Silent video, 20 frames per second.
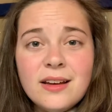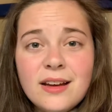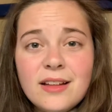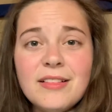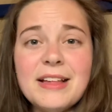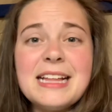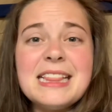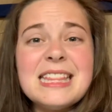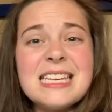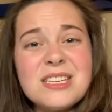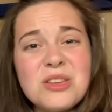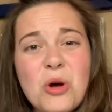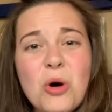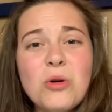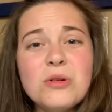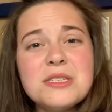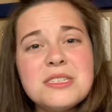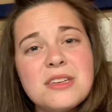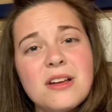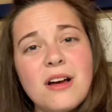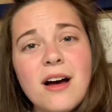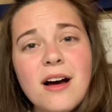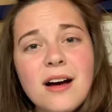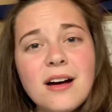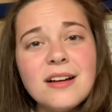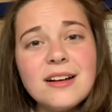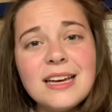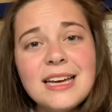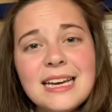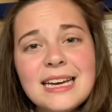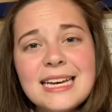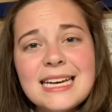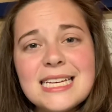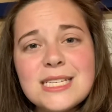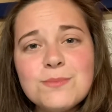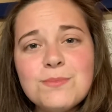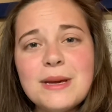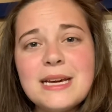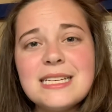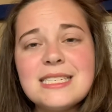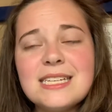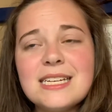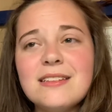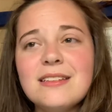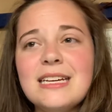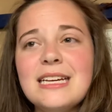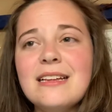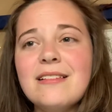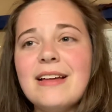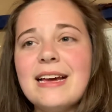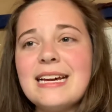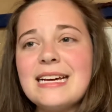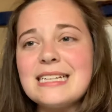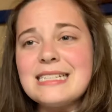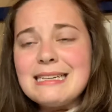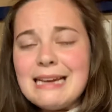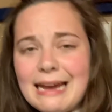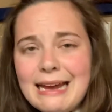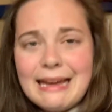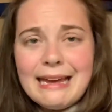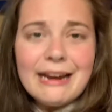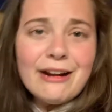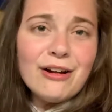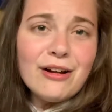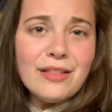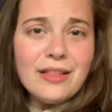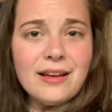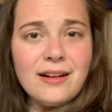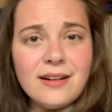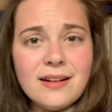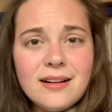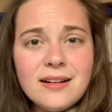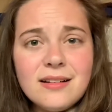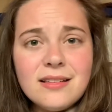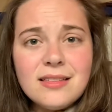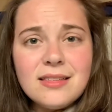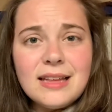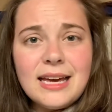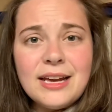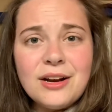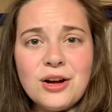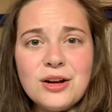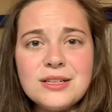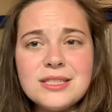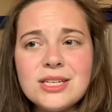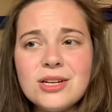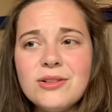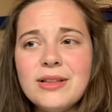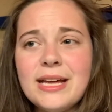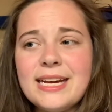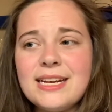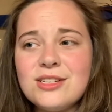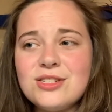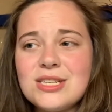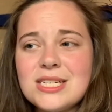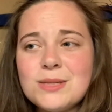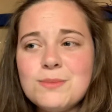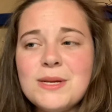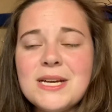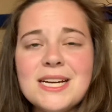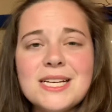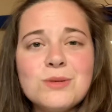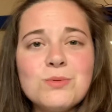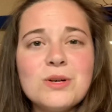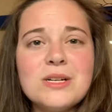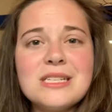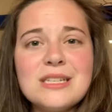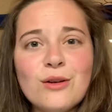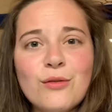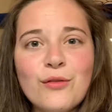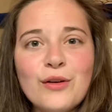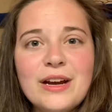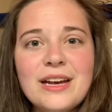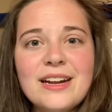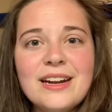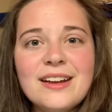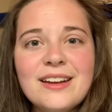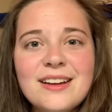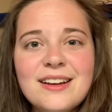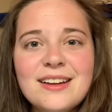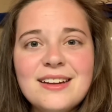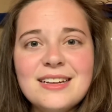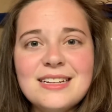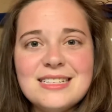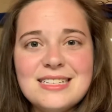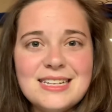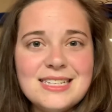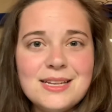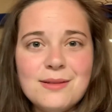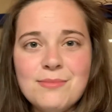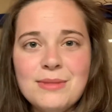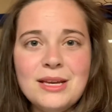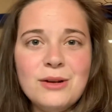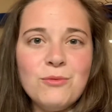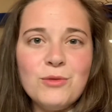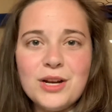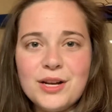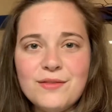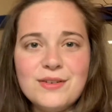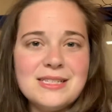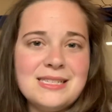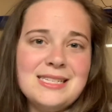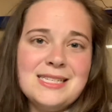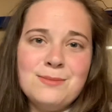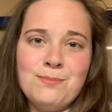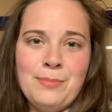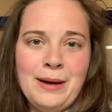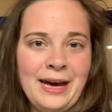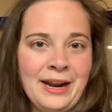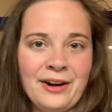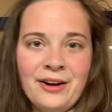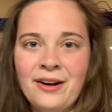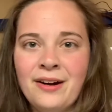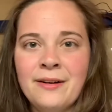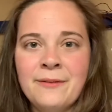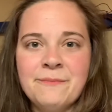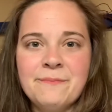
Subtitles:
Like, this whole song is basically like, take care of the earth, and also like, just because we're different doesn't mean one of us is better.